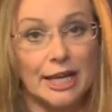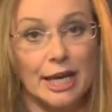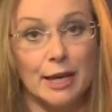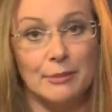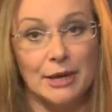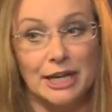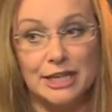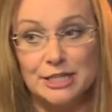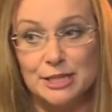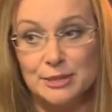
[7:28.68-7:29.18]
there
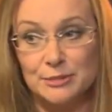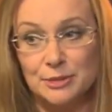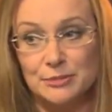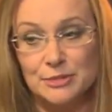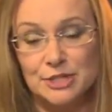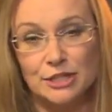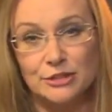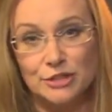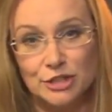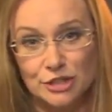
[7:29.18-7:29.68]
maximum,
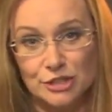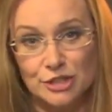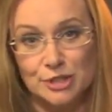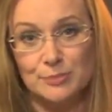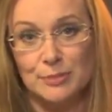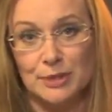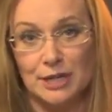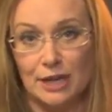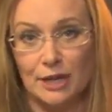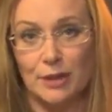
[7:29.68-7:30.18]
so
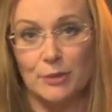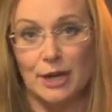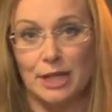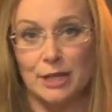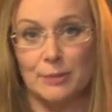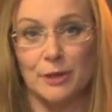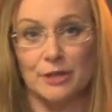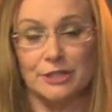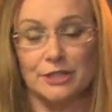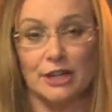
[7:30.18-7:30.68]
just below where
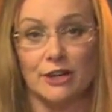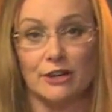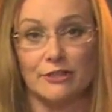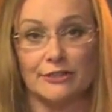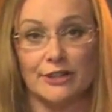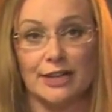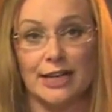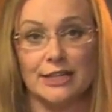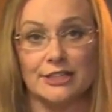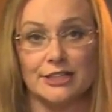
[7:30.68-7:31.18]
the body art
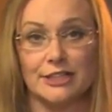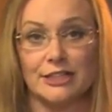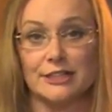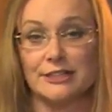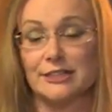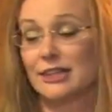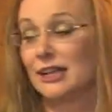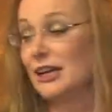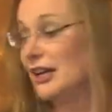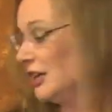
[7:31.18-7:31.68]

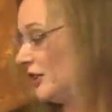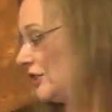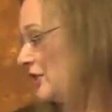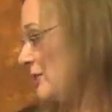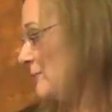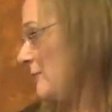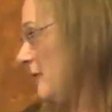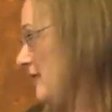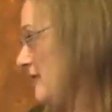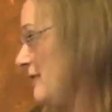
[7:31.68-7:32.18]
finishes.
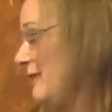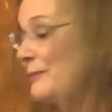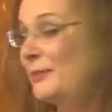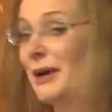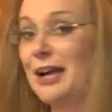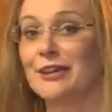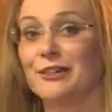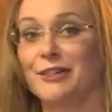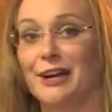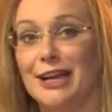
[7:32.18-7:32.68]
Just because of the
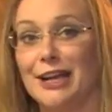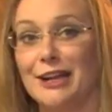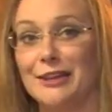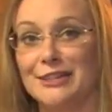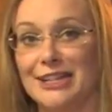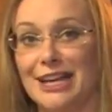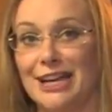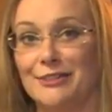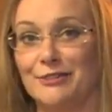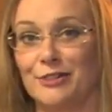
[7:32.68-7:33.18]

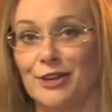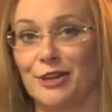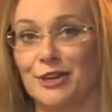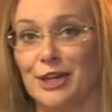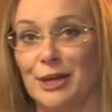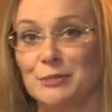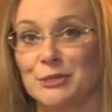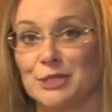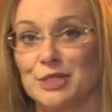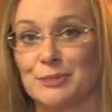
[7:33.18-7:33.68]
background, I haven't got
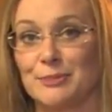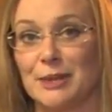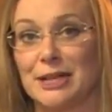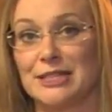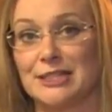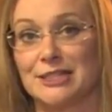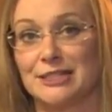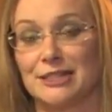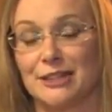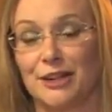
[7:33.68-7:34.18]
that much
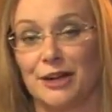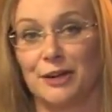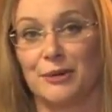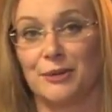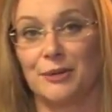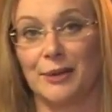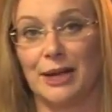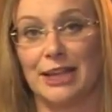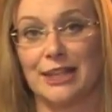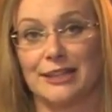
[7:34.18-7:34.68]
space to go
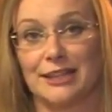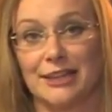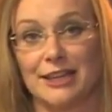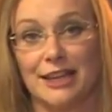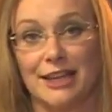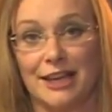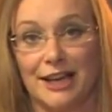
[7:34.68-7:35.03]
with.